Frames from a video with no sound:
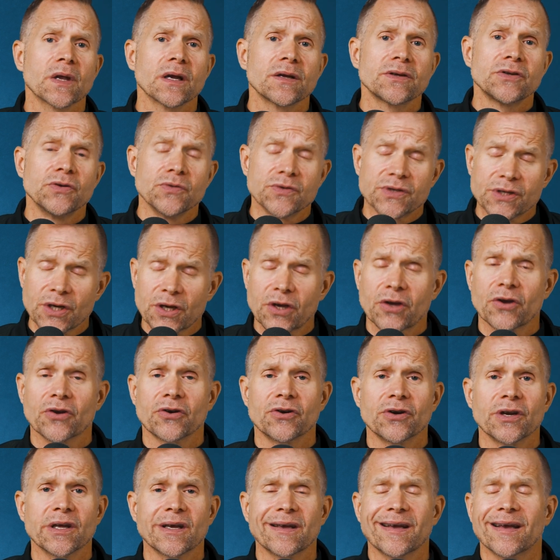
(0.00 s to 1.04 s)
to
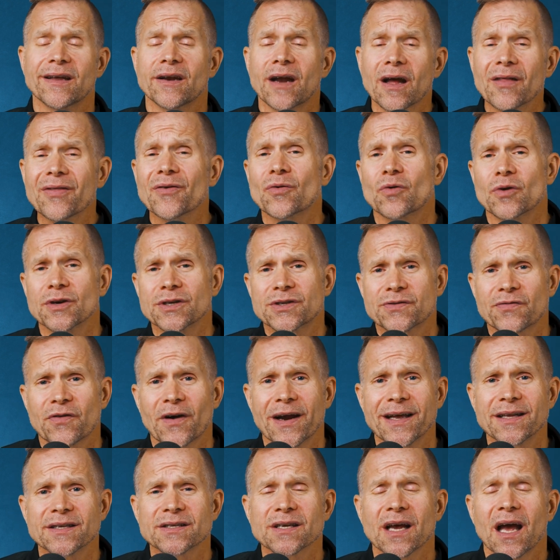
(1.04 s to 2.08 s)
security? In other words,
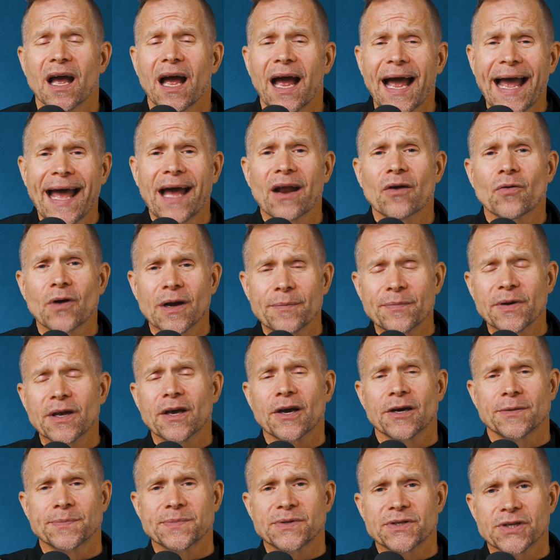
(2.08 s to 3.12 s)
friends, how do I
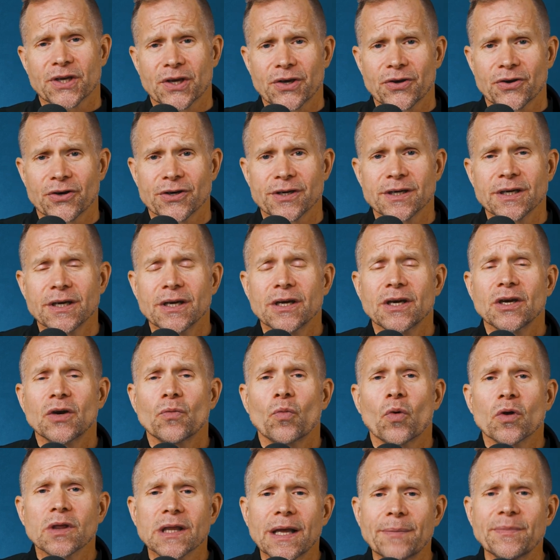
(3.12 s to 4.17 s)
become secure?
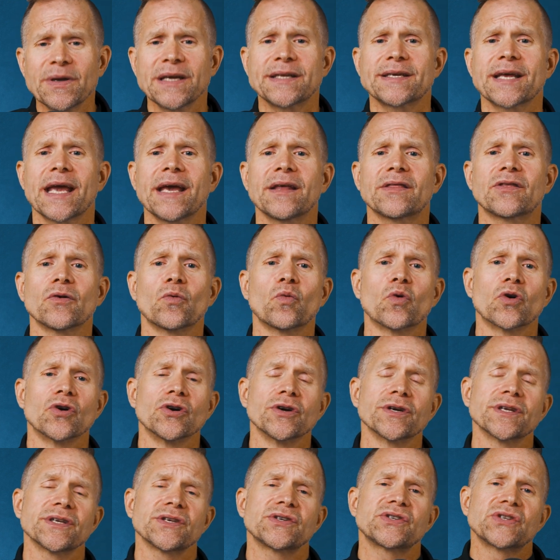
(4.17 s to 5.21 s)
Well, let me take the
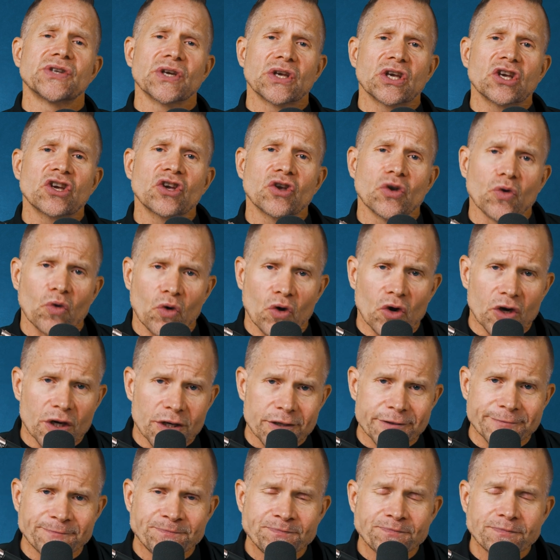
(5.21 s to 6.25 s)
word
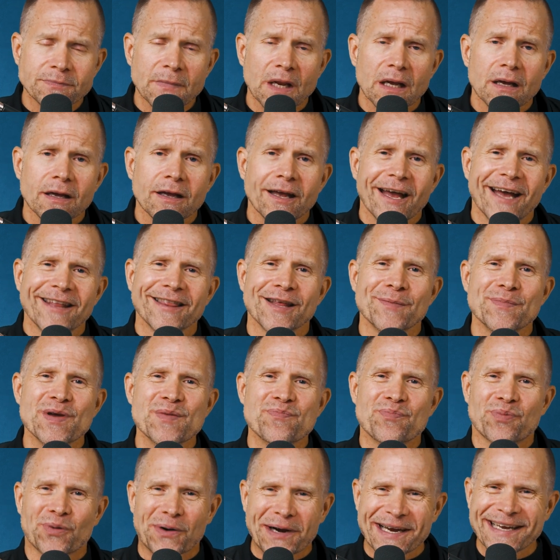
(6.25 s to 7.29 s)
secure and let me
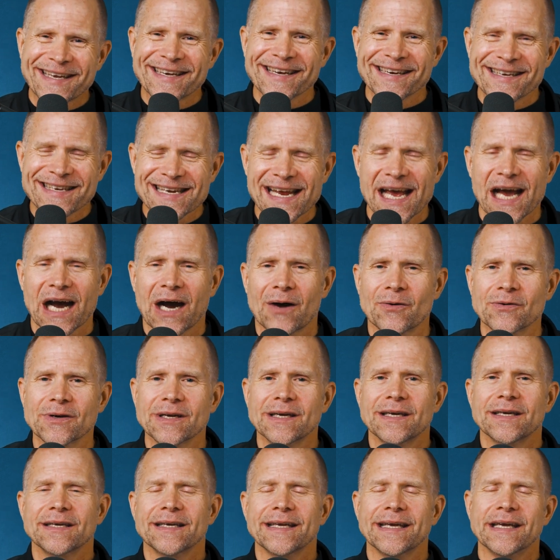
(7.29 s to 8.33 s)
break it down
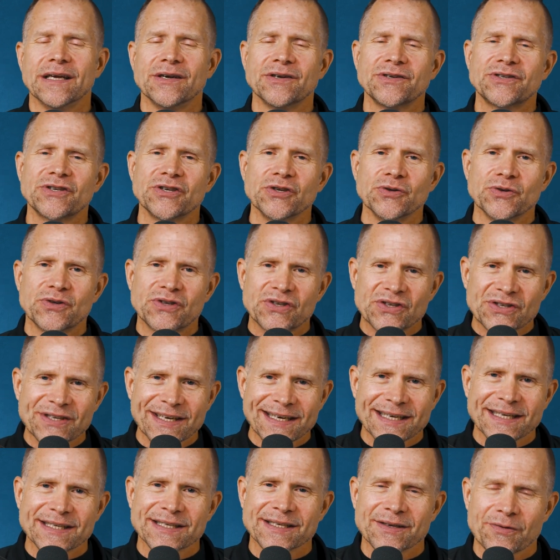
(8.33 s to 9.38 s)
into
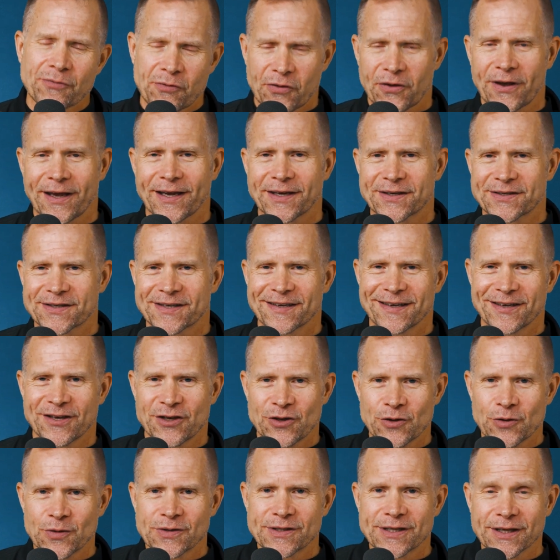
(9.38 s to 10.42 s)
6 things
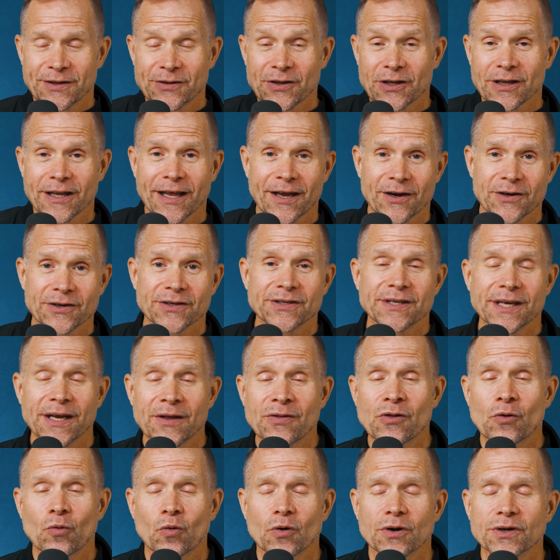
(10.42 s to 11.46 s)
using the letters
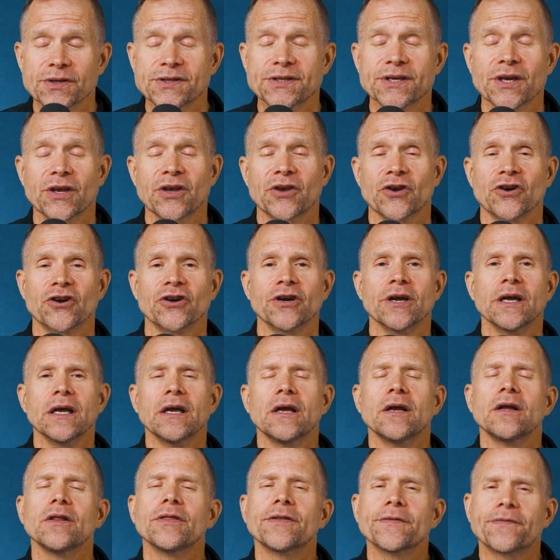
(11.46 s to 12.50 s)
in the word secure.
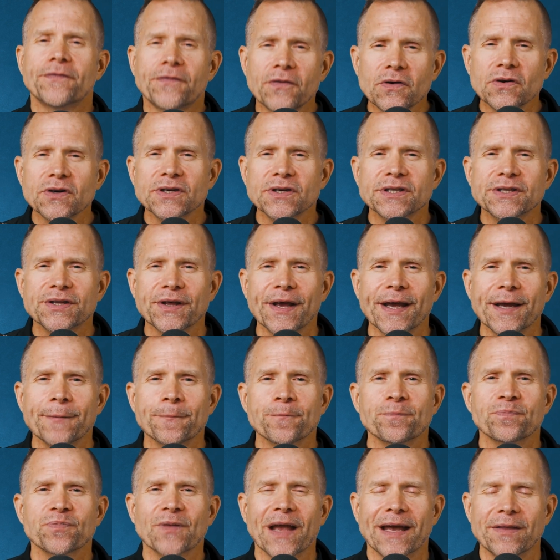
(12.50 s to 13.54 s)
The first thing,
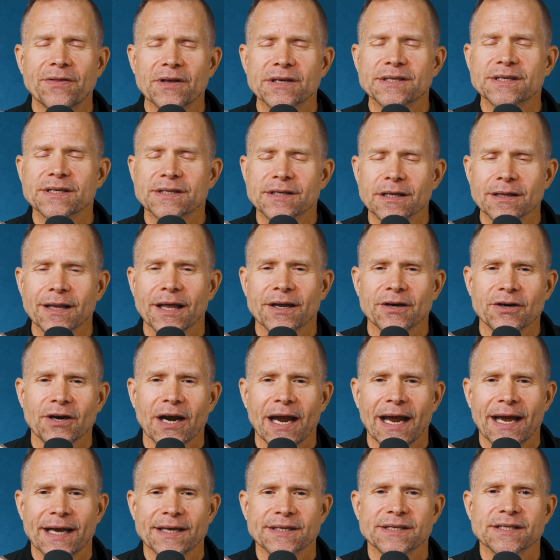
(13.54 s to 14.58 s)
and this is the letter
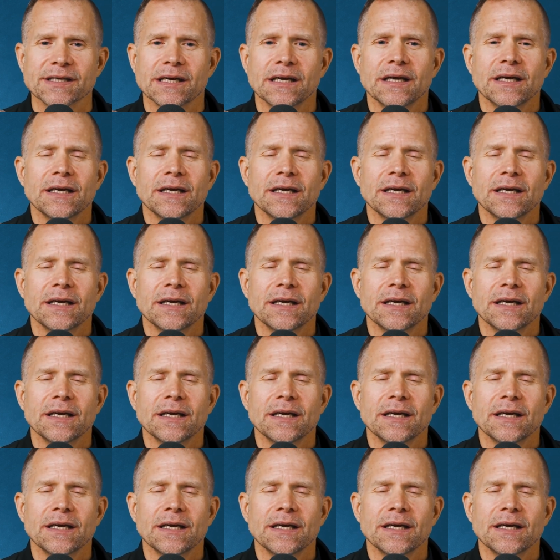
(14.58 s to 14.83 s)
S,